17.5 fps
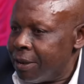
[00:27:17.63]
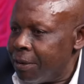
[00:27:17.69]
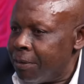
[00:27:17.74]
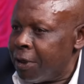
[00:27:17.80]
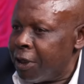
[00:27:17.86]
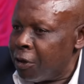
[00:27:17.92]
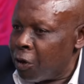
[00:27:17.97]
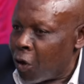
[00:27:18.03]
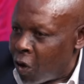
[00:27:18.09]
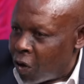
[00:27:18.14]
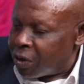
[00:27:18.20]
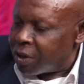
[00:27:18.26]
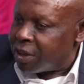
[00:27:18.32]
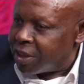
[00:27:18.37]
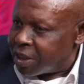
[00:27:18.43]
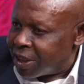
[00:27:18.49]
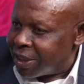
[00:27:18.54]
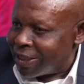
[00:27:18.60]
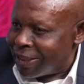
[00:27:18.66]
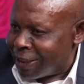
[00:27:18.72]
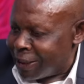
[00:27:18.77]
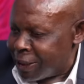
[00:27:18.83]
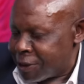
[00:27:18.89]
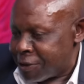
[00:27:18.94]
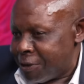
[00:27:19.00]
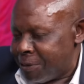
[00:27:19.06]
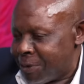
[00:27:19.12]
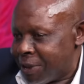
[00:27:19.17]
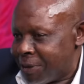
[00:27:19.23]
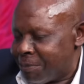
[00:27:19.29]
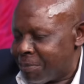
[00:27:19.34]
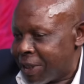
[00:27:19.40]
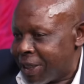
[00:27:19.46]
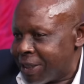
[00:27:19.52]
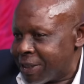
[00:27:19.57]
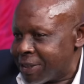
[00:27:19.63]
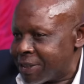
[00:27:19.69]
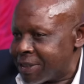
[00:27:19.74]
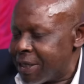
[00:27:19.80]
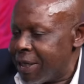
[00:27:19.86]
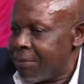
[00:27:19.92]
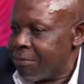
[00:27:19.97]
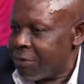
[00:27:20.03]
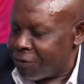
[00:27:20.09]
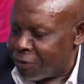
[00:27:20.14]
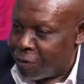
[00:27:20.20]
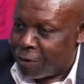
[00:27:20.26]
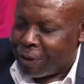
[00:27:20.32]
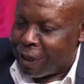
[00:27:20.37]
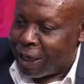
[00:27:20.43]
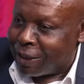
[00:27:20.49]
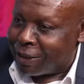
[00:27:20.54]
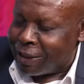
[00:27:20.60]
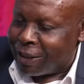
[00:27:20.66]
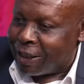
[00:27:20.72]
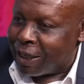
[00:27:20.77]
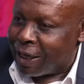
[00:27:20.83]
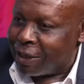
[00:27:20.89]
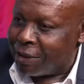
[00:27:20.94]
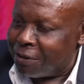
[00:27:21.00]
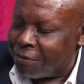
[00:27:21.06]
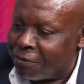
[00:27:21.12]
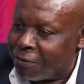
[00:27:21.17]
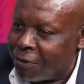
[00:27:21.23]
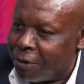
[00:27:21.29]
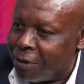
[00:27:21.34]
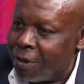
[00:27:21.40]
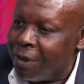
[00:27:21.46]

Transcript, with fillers: were not treated as human beings before 1994.